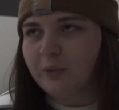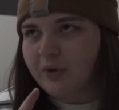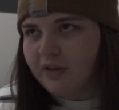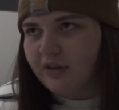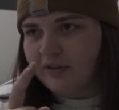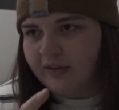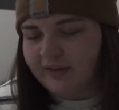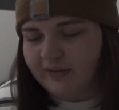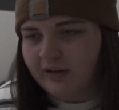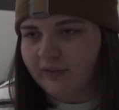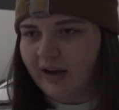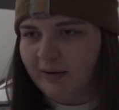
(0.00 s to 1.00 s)
of the things
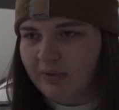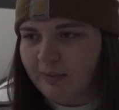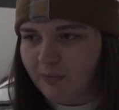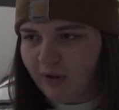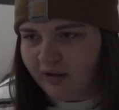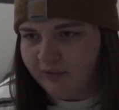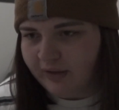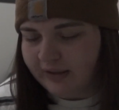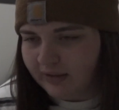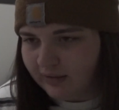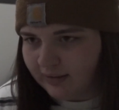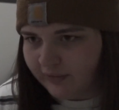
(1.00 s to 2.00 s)
that a lot of people have
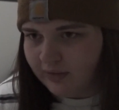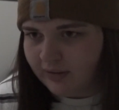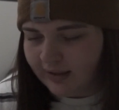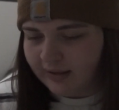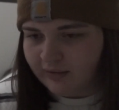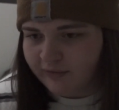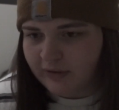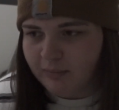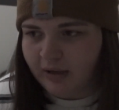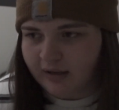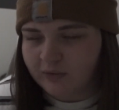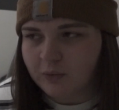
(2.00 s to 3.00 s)
like given negative
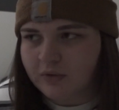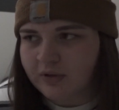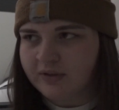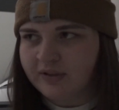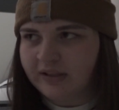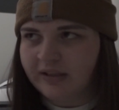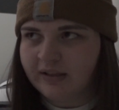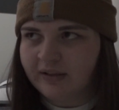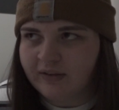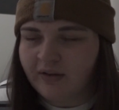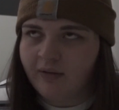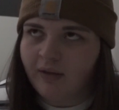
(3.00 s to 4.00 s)
feedback towards
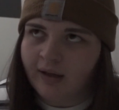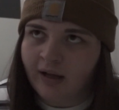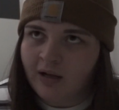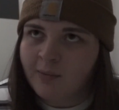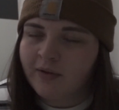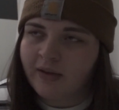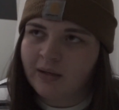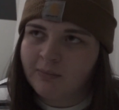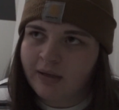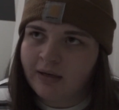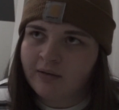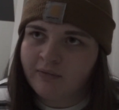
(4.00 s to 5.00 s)
is the comment that I
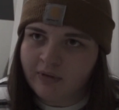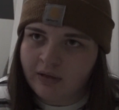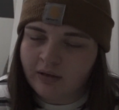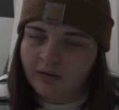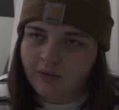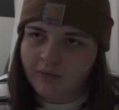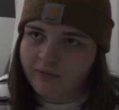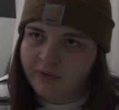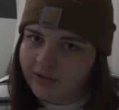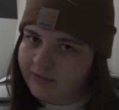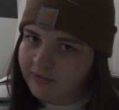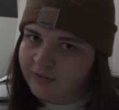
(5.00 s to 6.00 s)
made in a video, the
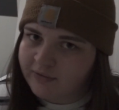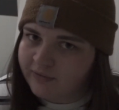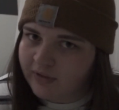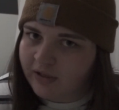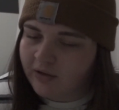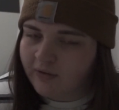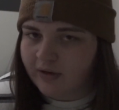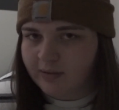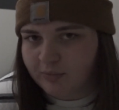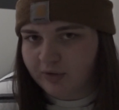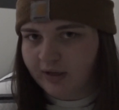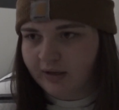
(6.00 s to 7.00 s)
very first video that I
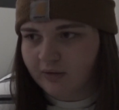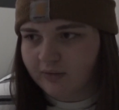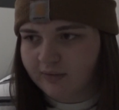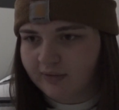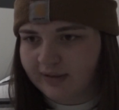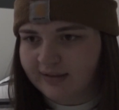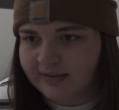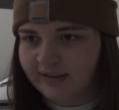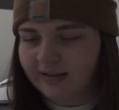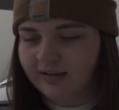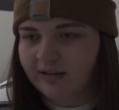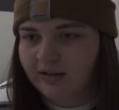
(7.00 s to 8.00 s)
put out, that
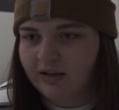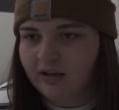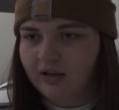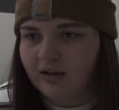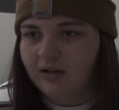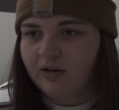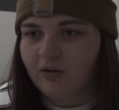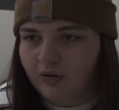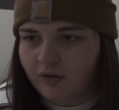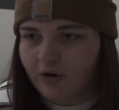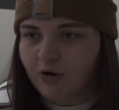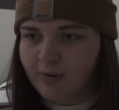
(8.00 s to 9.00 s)
said,
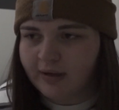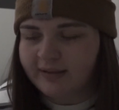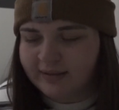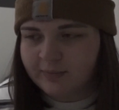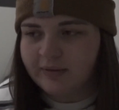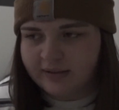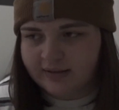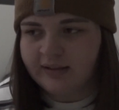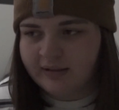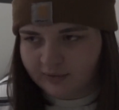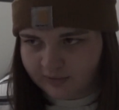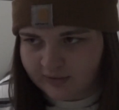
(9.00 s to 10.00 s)
nobody speaks
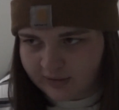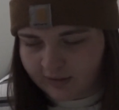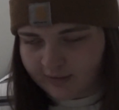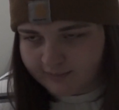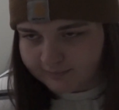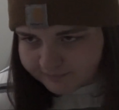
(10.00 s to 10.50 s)
English here.